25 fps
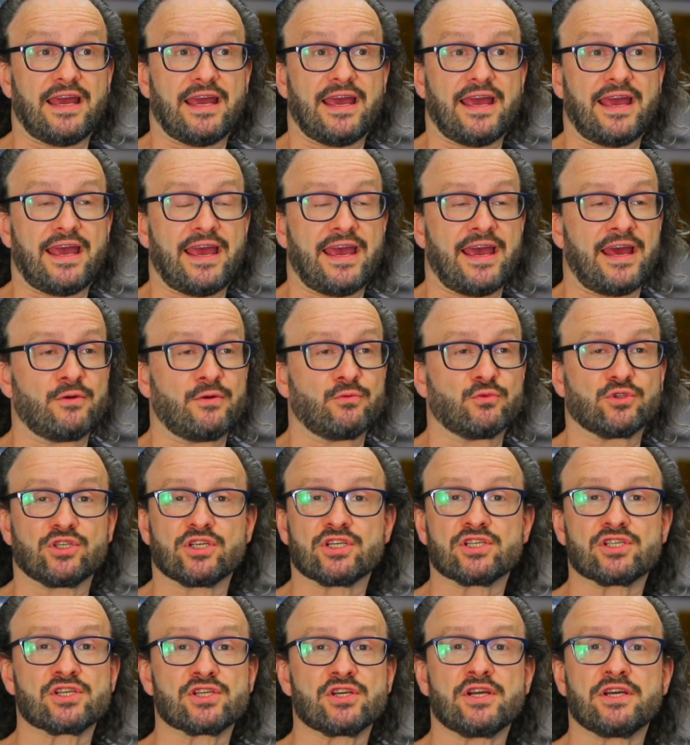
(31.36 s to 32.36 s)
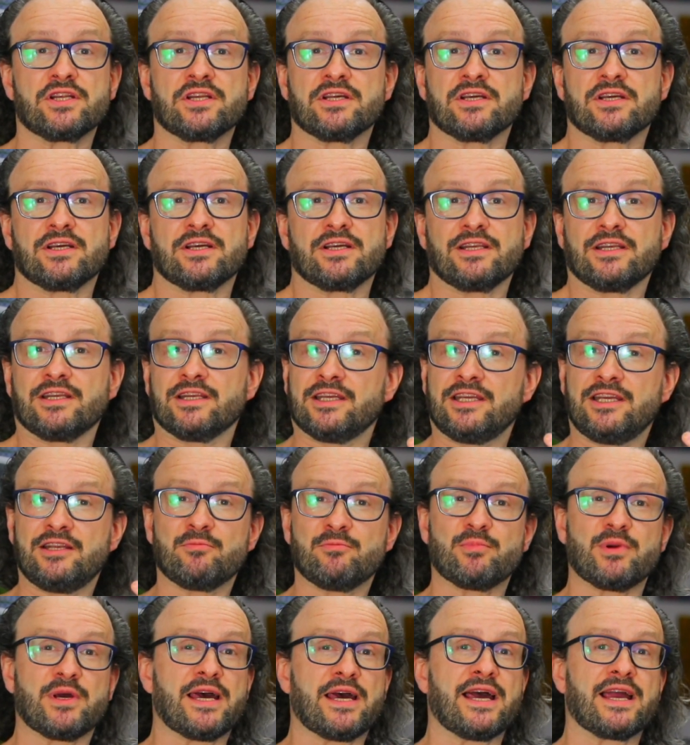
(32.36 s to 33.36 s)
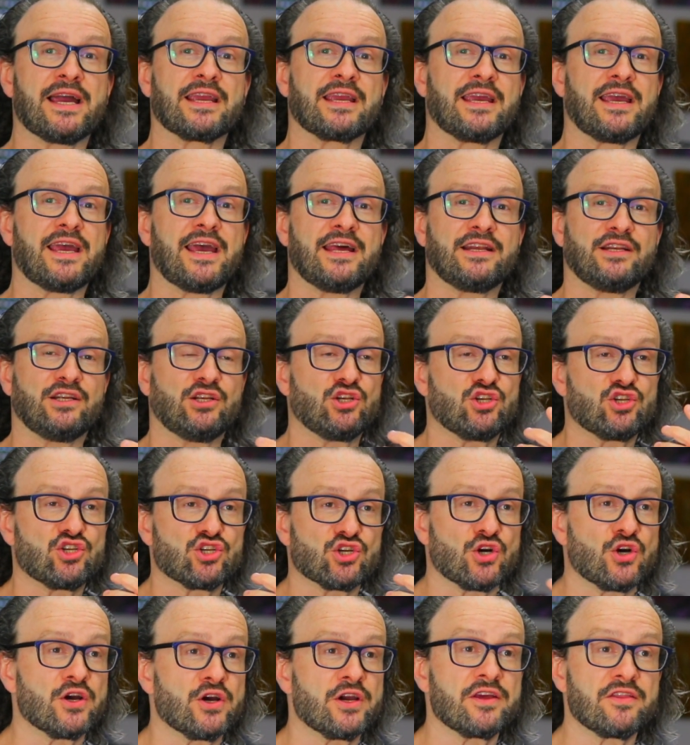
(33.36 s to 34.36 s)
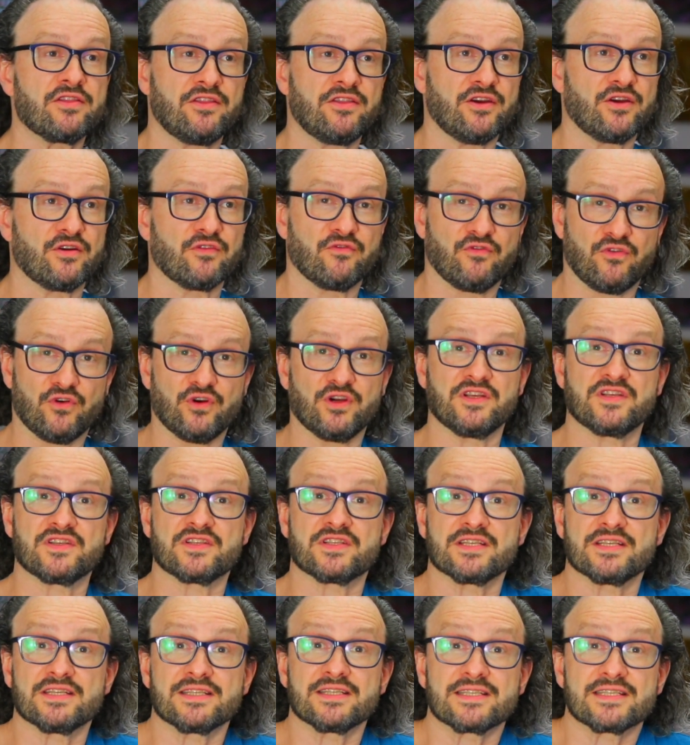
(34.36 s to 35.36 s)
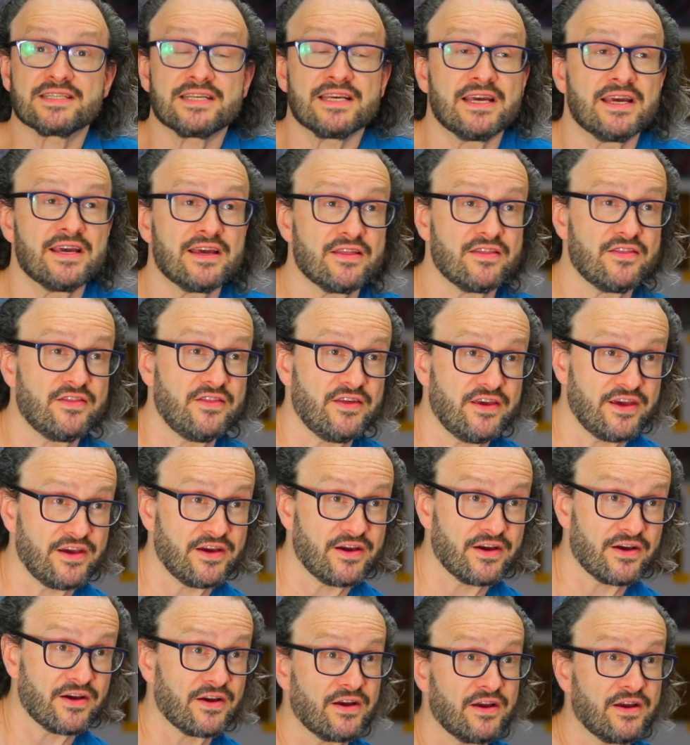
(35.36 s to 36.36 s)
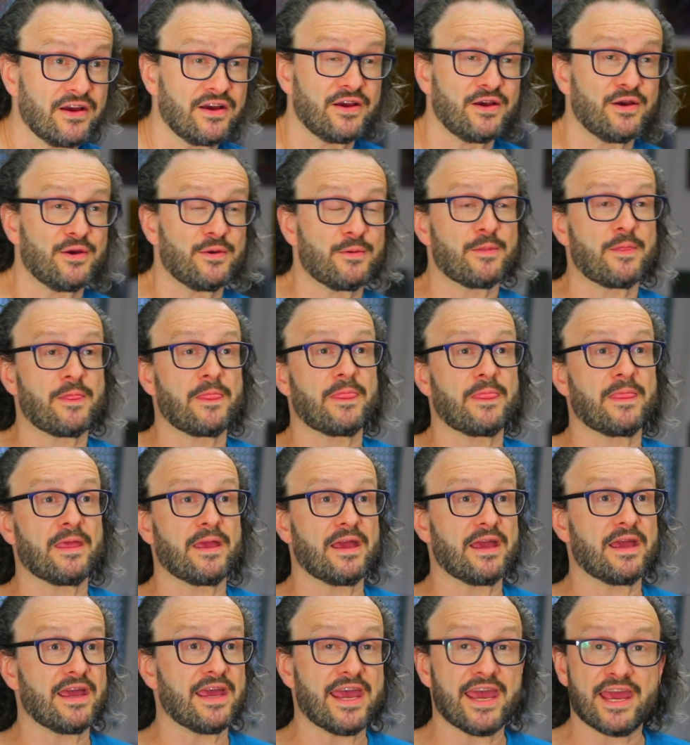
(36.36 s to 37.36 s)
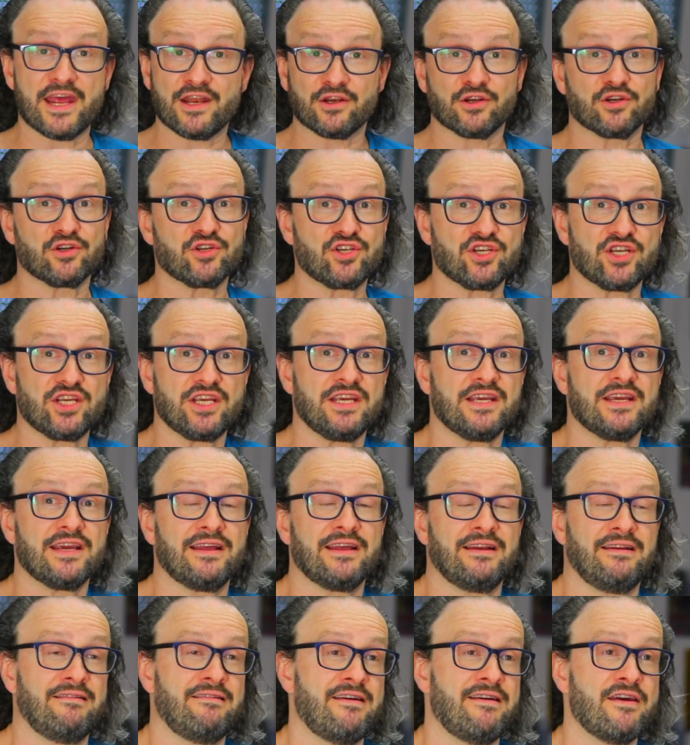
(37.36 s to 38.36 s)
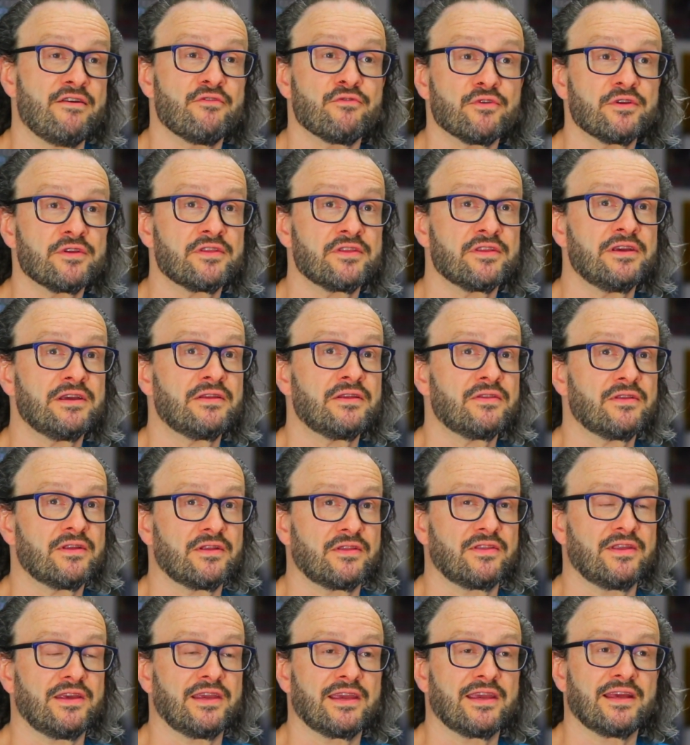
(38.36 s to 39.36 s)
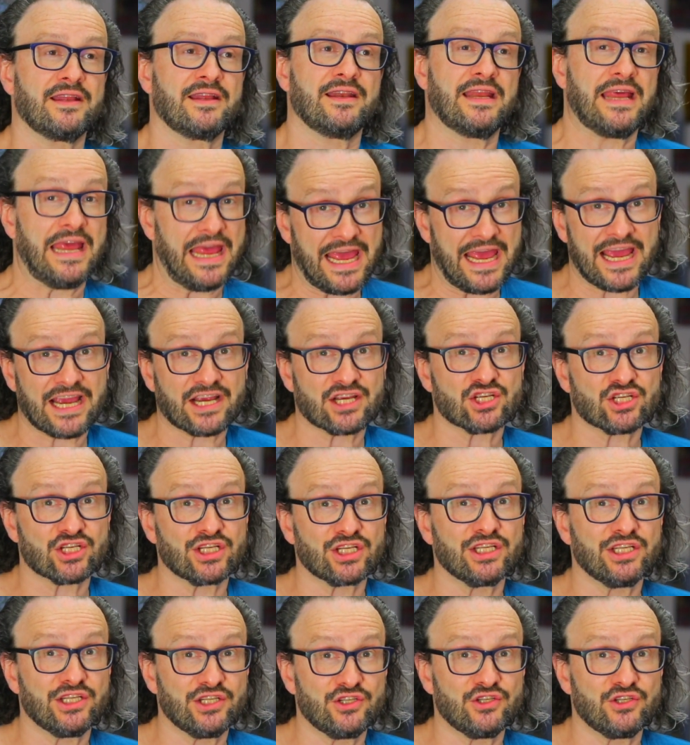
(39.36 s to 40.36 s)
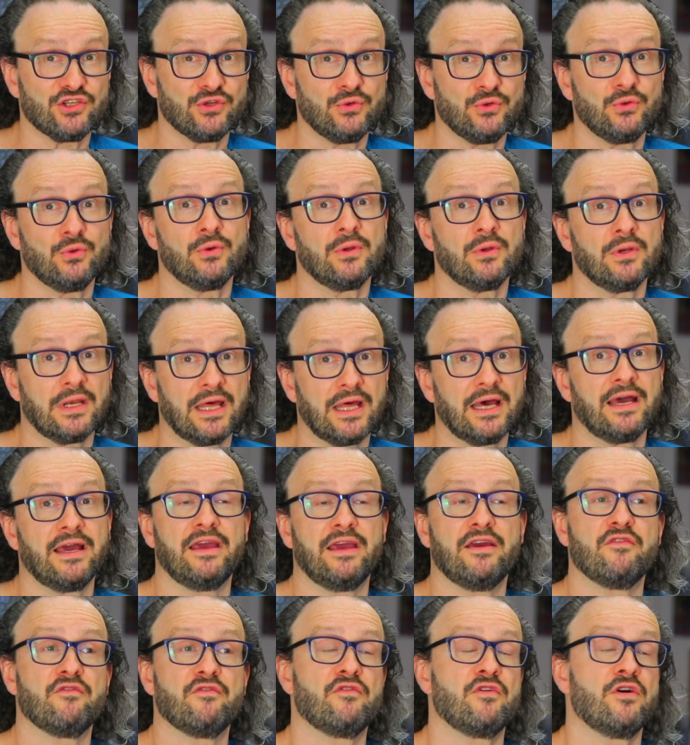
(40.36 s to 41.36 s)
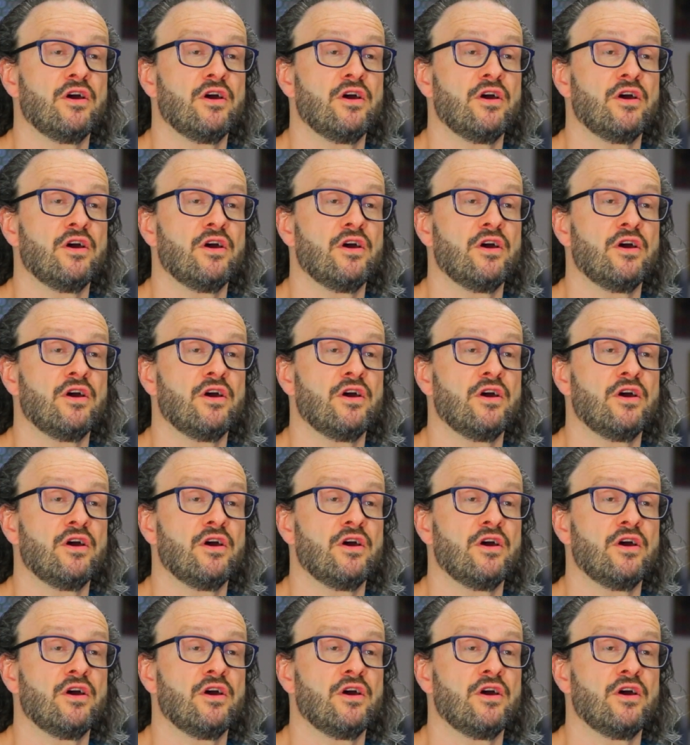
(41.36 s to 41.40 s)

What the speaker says: And we're just going to lean back and enjoy their voices, their energy, and everything that they can actually do live.